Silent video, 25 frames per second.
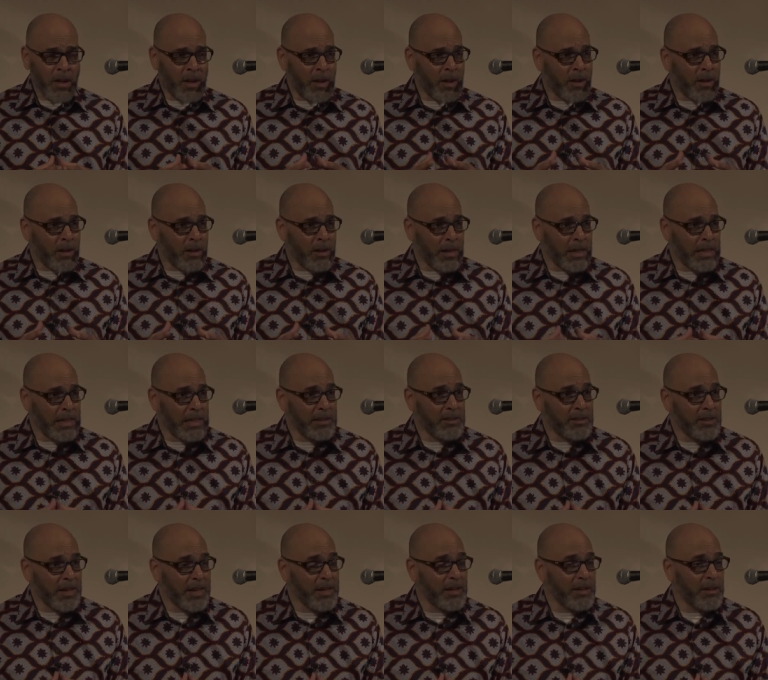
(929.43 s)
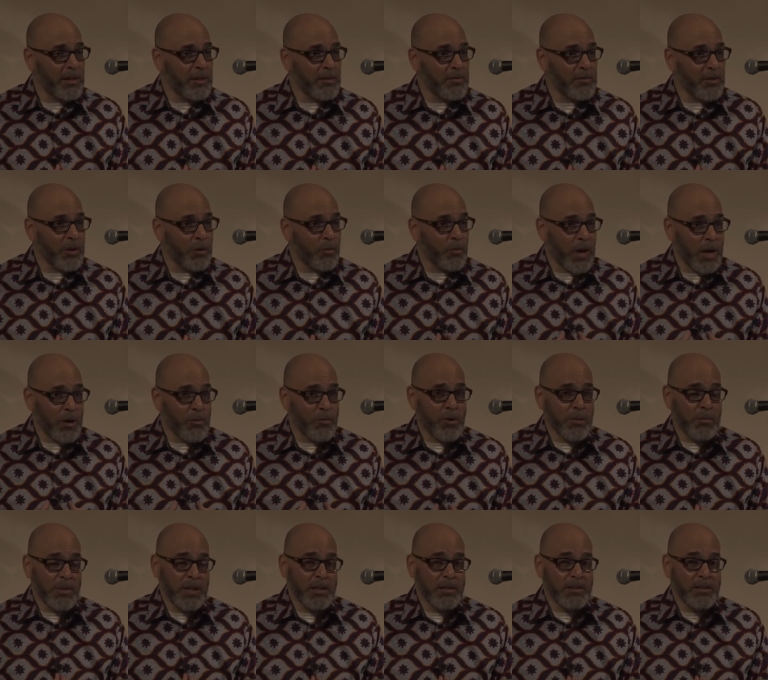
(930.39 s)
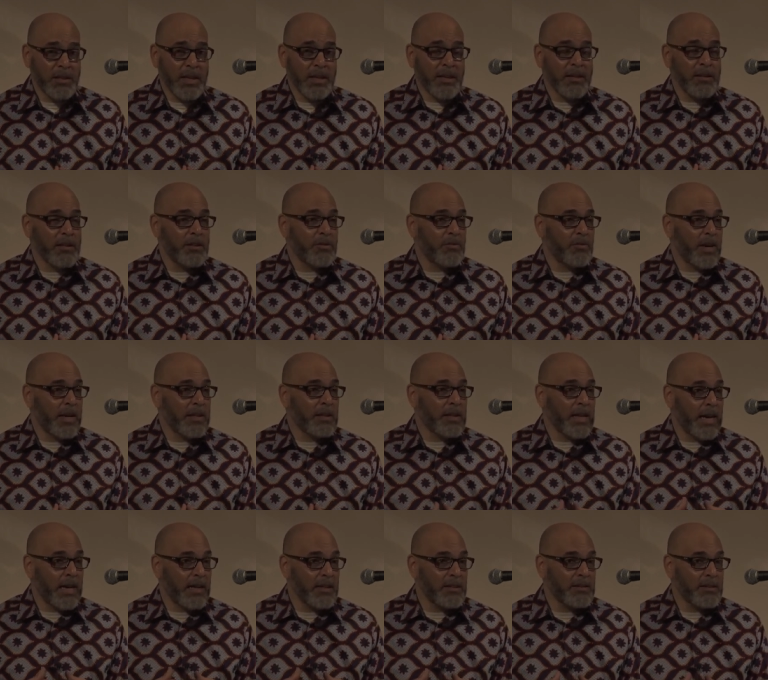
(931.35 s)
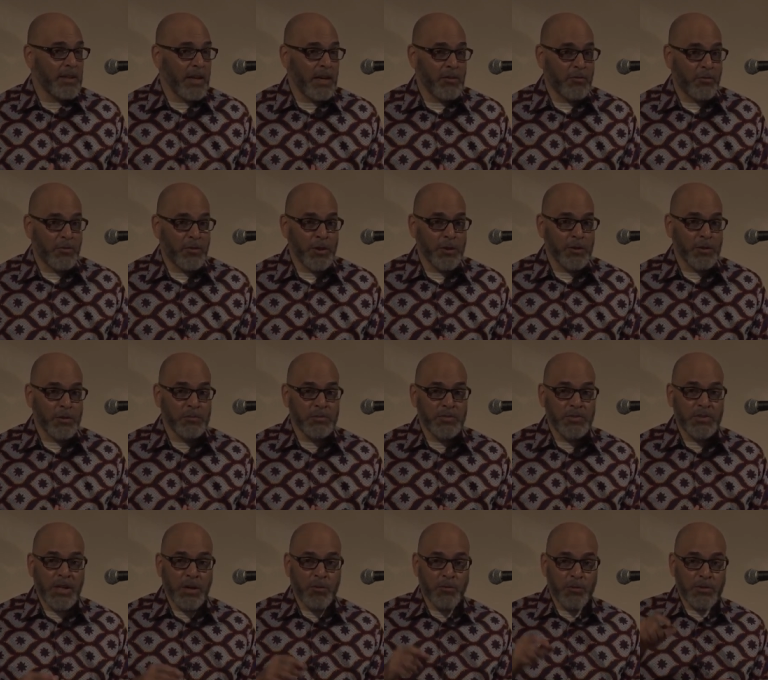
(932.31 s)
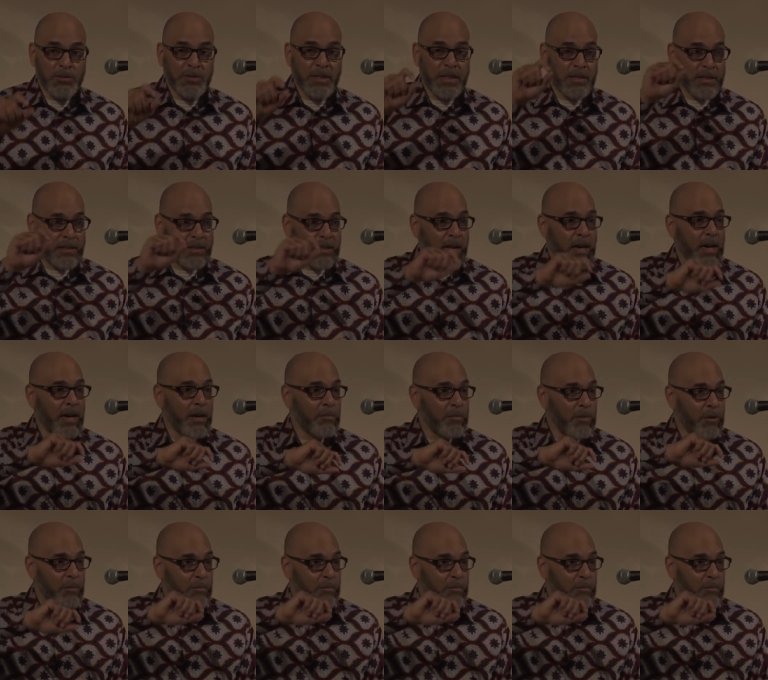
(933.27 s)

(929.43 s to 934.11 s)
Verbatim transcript: uh, an executive, a white woman executive at Lionsgate Films that was at the time